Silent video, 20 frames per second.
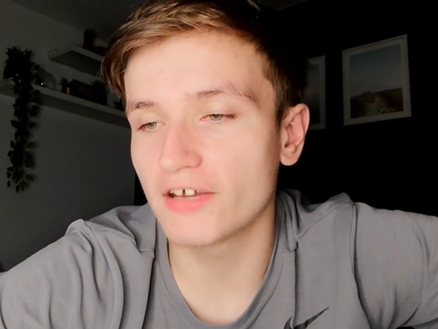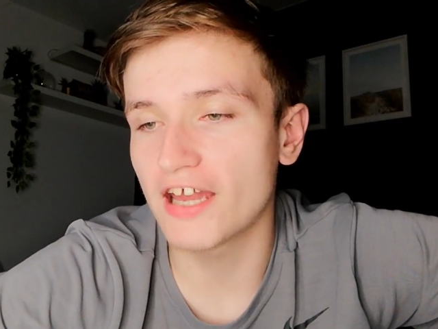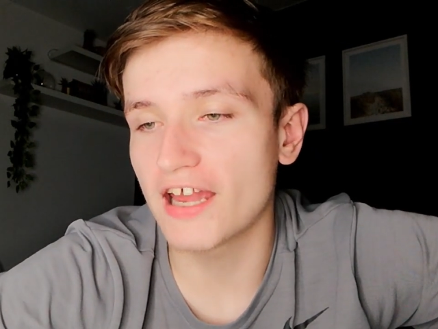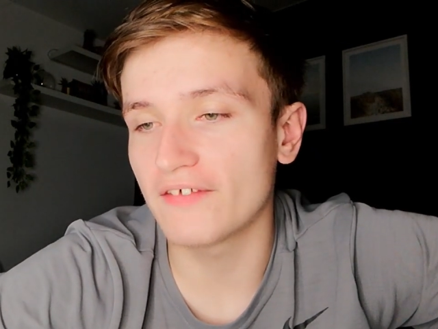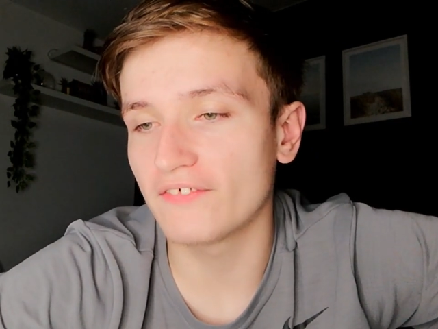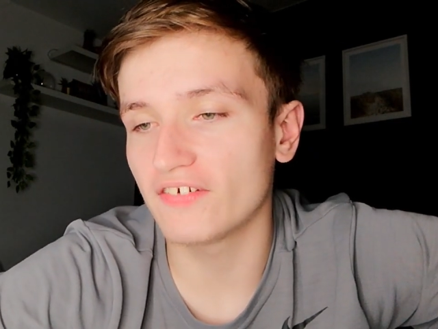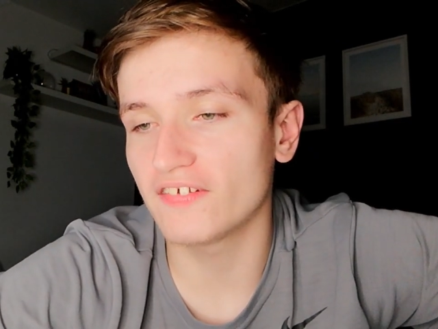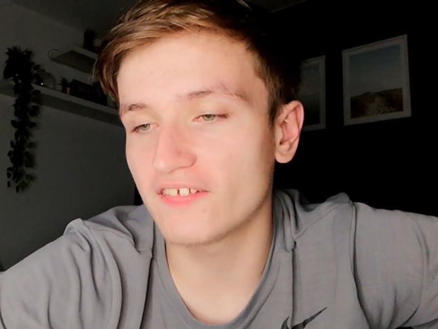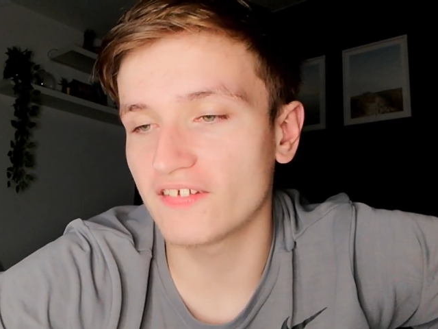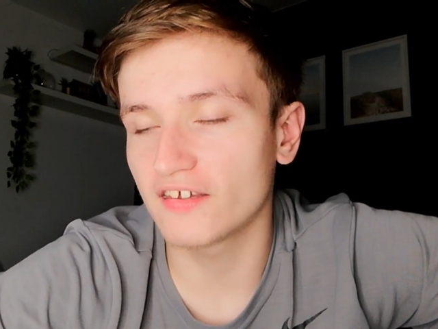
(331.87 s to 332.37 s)

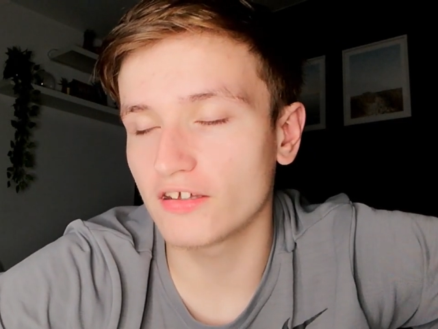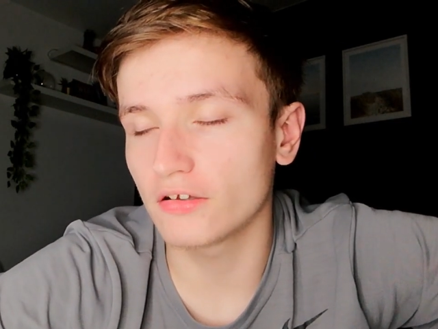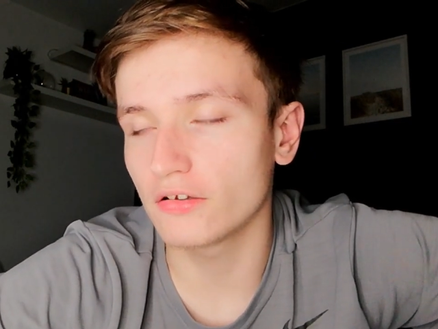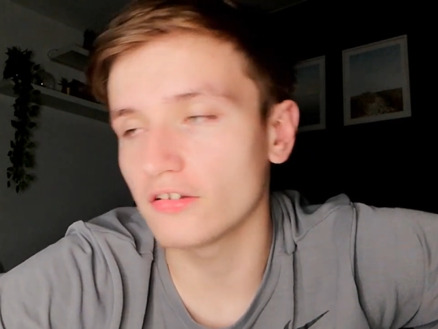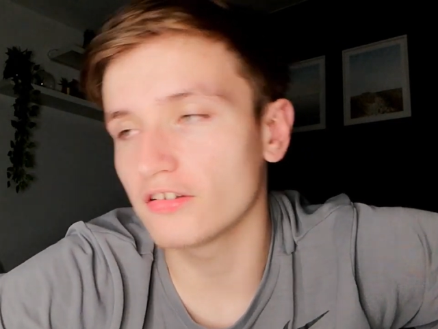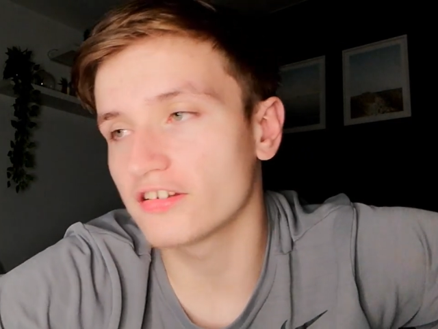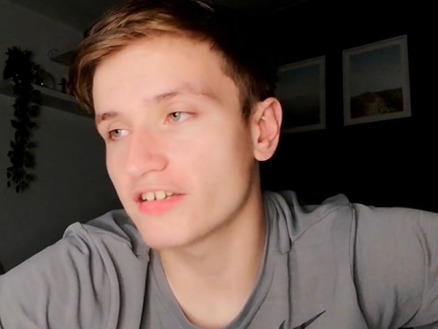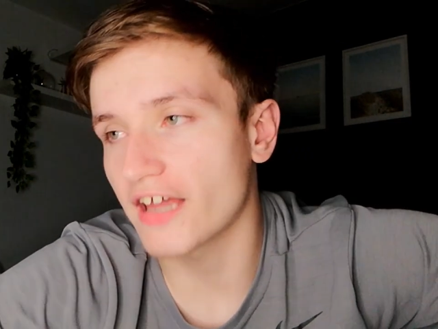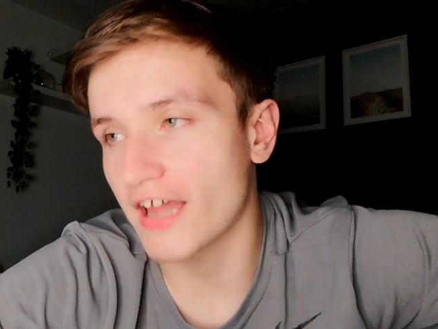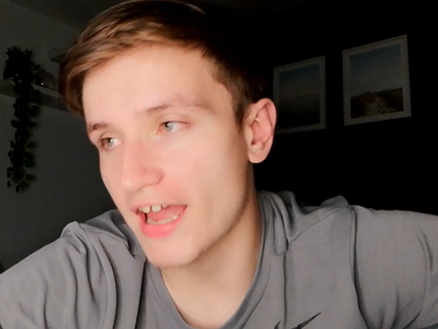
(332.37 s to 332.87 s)
every
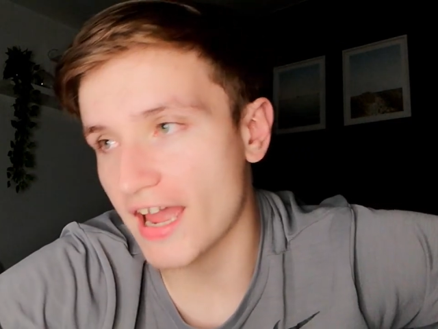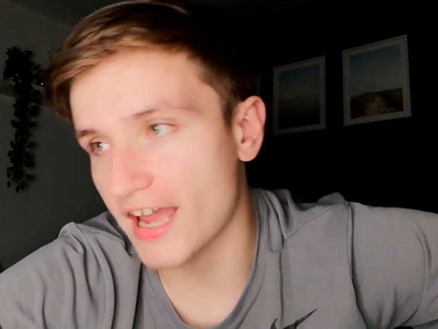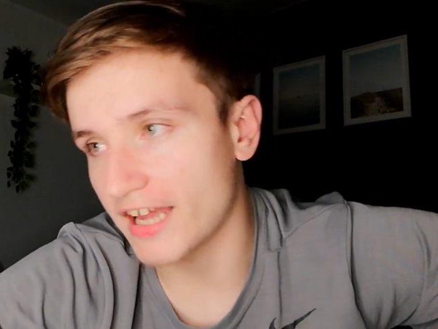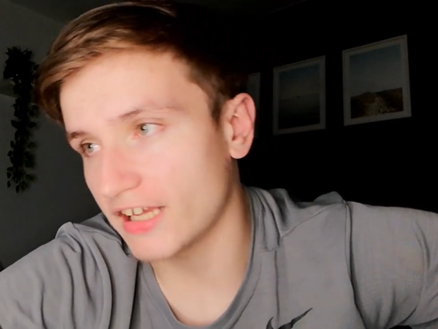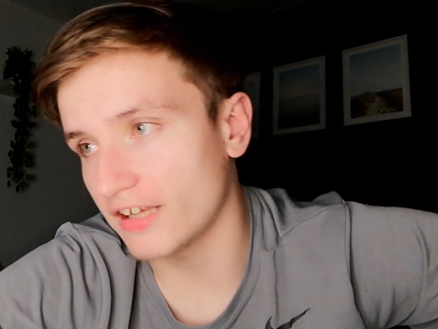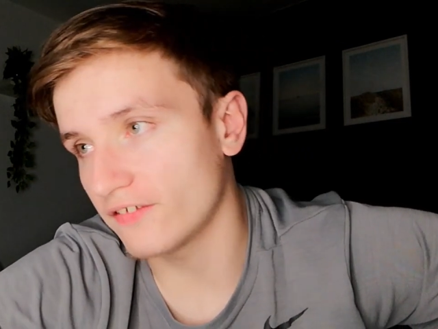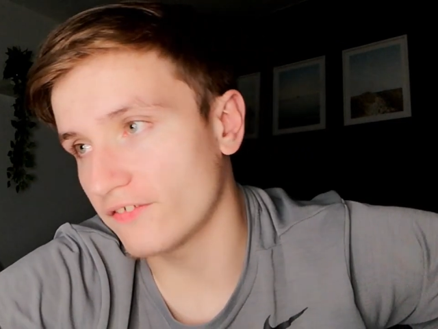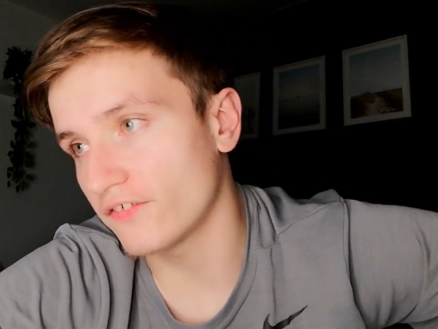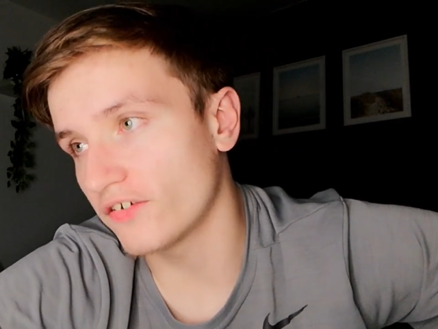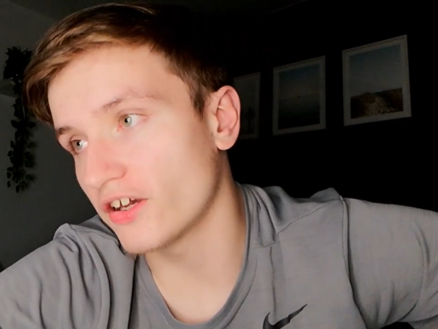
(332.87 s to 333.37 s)
single
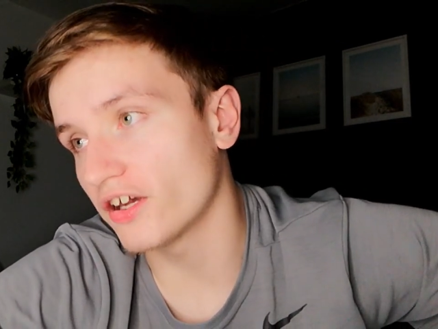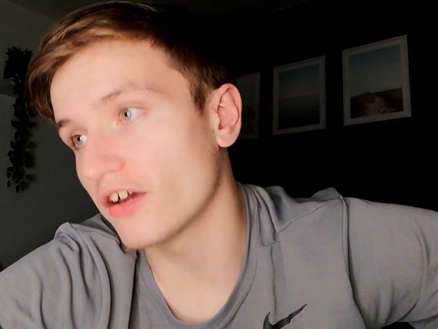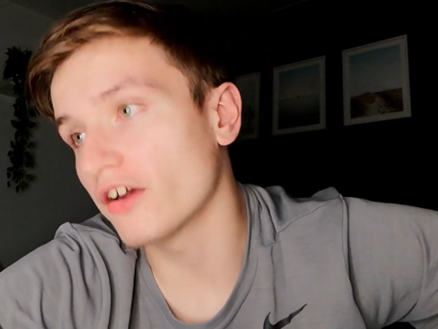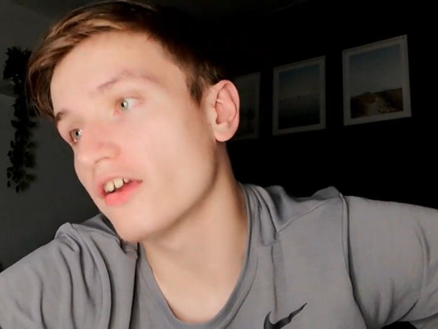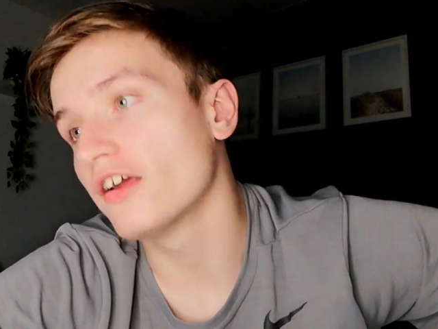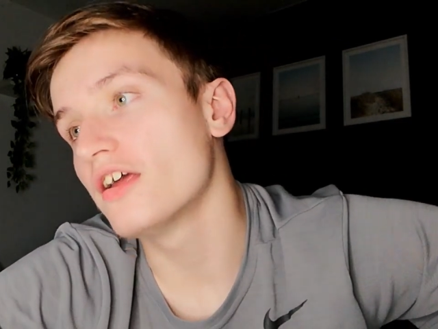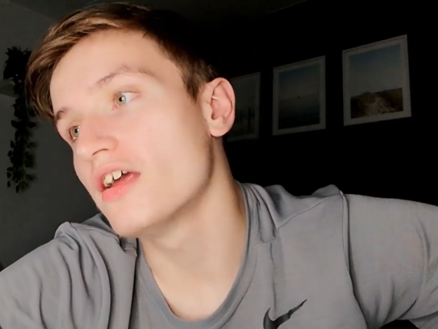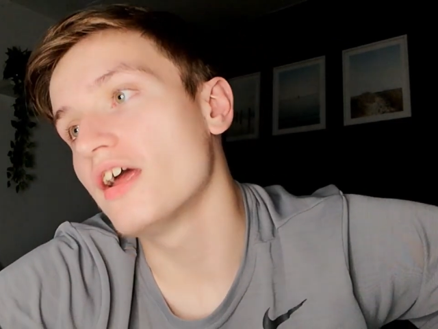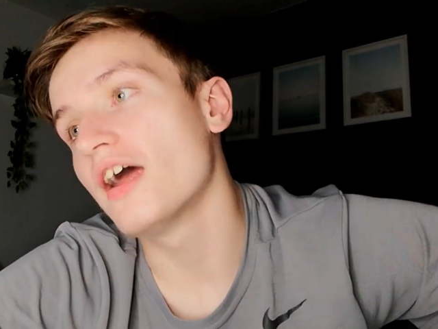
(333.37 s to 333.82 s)
day for,